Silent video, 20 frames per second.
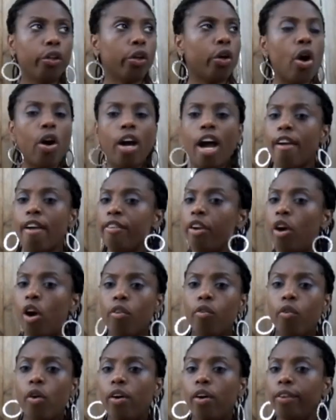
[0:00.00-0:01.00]
the choreography
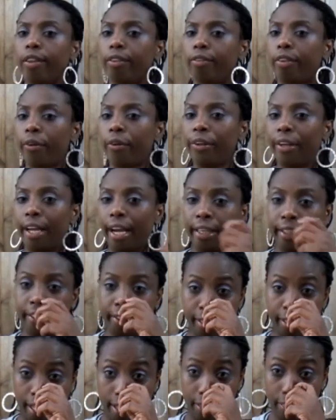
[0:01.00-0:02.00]
overall was very
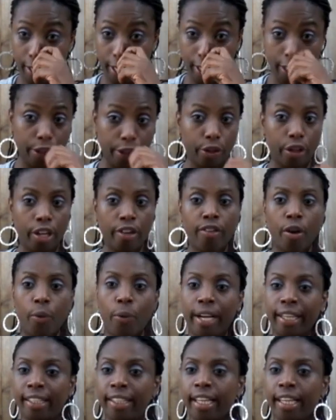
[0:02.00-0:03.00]
nice. I think if I
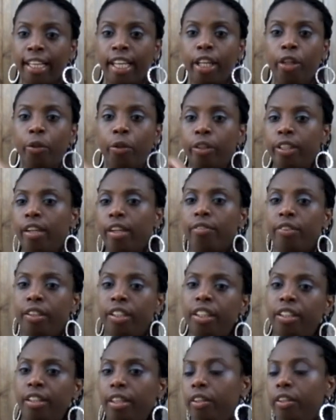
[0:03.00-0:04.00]
watch that again, you could
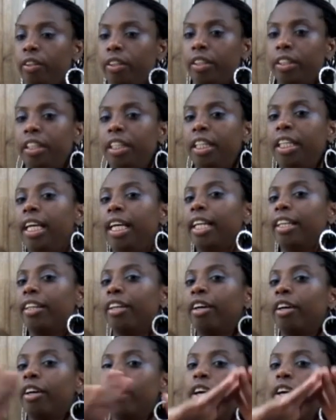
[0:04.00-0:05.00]
definitely see the intricacy and
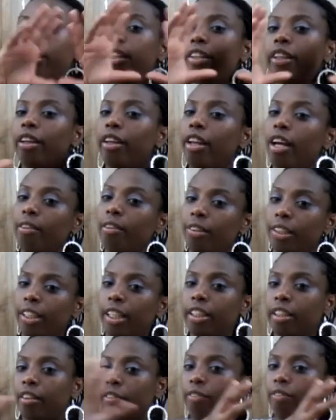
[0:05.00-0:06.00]
the
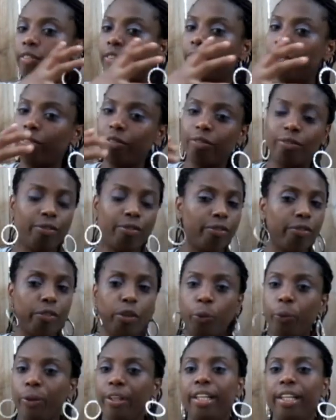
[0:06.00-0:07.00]
loveliness, the
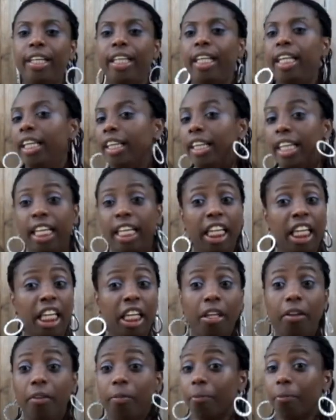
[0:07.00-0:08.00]
fluidity,
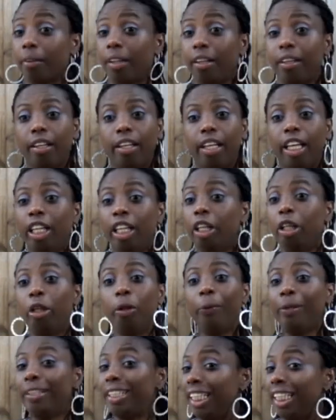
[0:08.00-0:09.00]
the
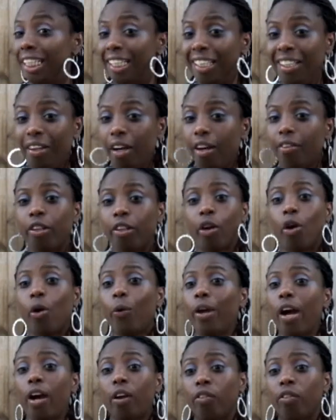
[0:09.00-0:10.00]
ingenuity of the
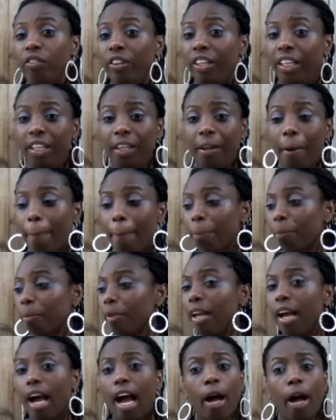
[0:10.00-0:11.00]
choreography.
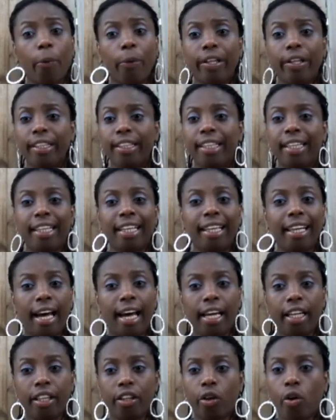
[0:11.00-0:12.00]
I really did
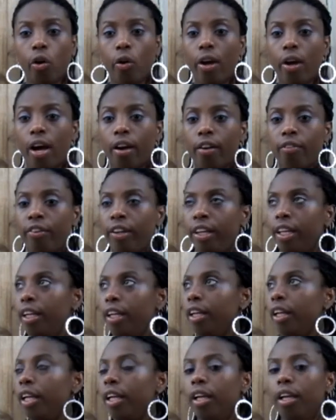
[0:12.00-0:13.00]
like the
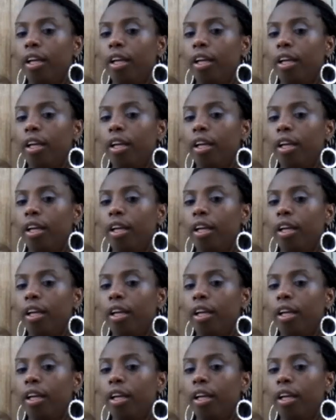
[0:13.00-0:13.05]
choreography.